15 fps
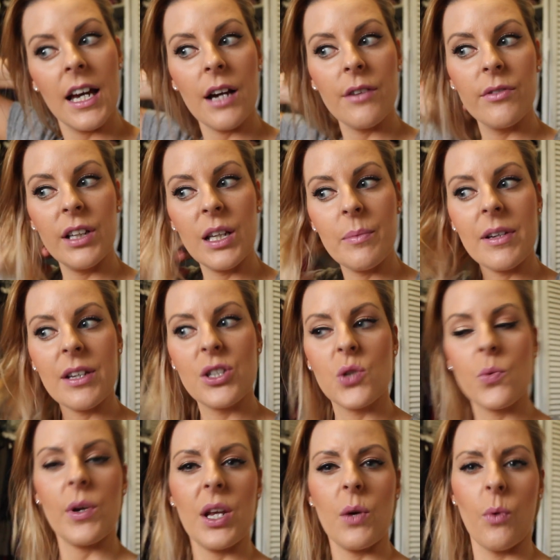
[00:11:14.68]
a really big
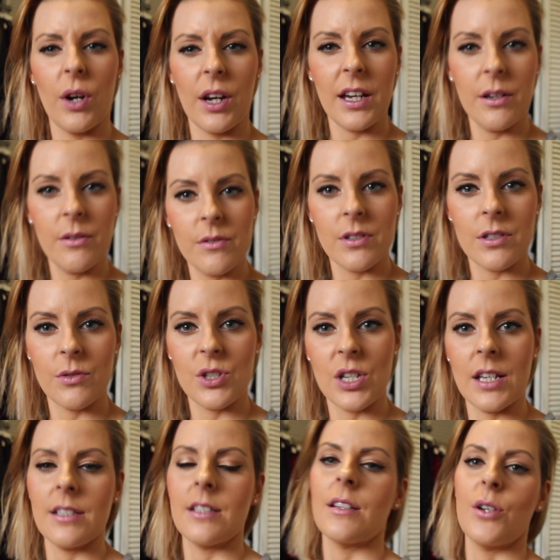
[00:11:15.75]
sweaty workout, so
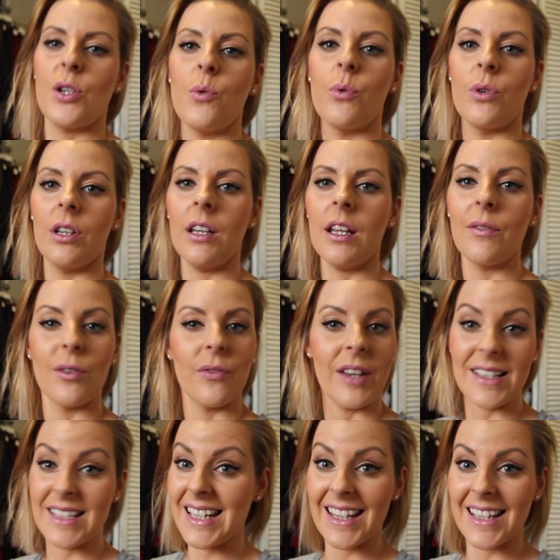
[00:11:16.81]
chances are you wouldn't leave your
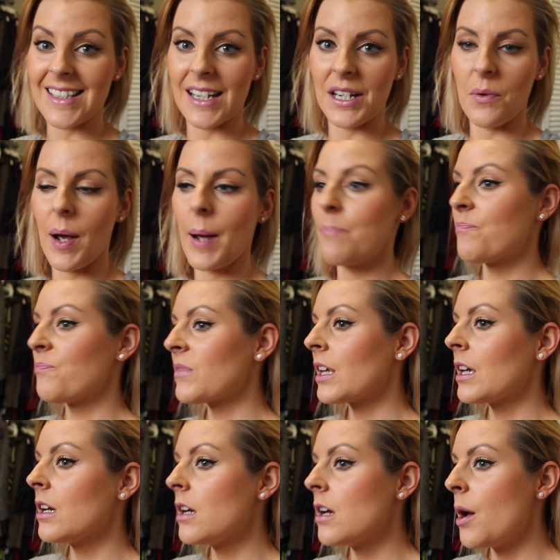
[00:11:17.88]
face like this anyway.
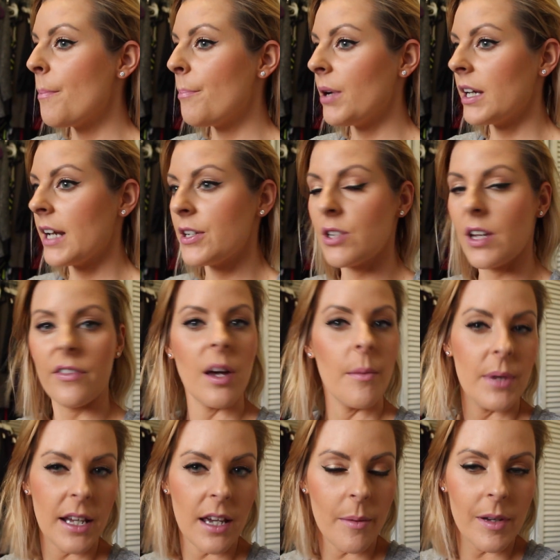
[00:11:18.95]
But I do have
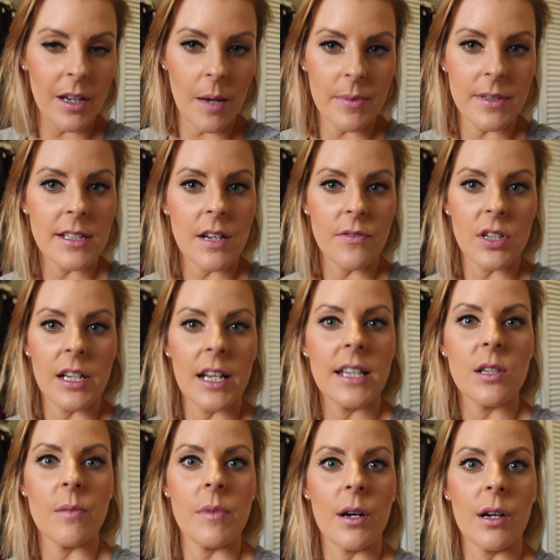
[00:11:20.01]
company coming up and stuff
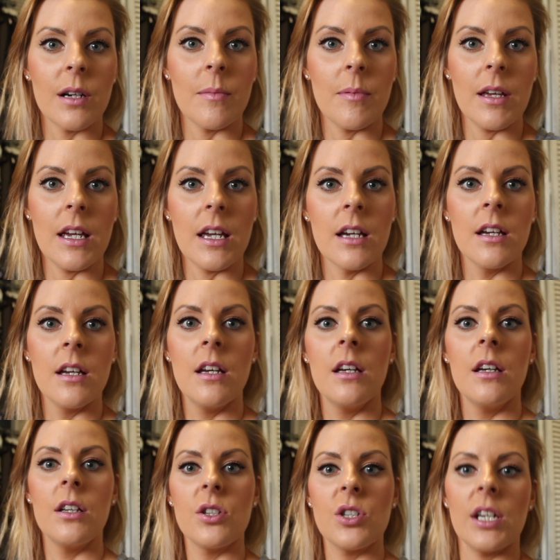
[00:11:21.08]
tonight, so I'm not going to be
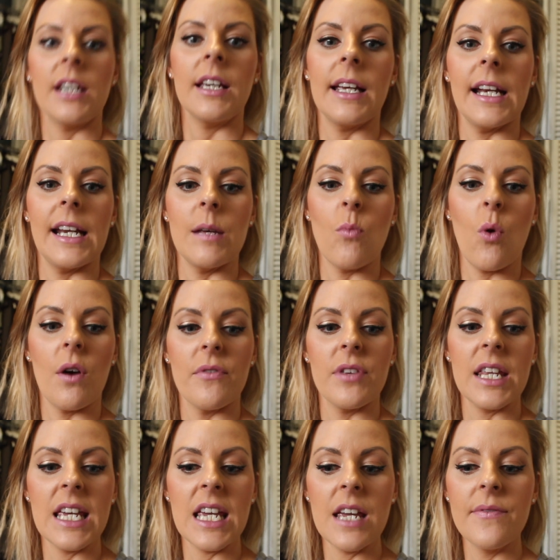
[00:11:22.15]
checking in anymore for
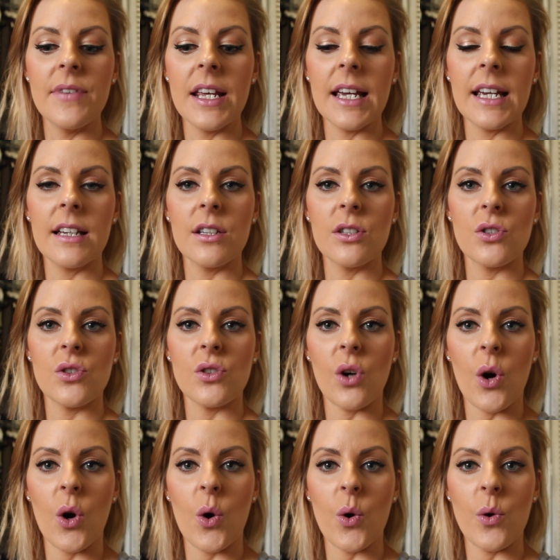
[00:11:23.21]
the evening,
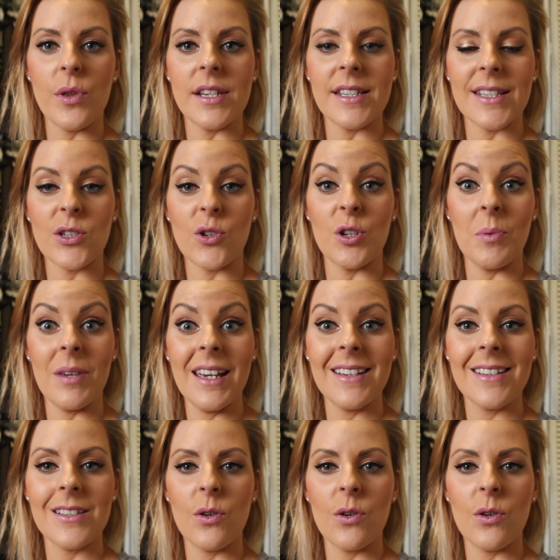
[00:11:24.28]
so this is going to be it.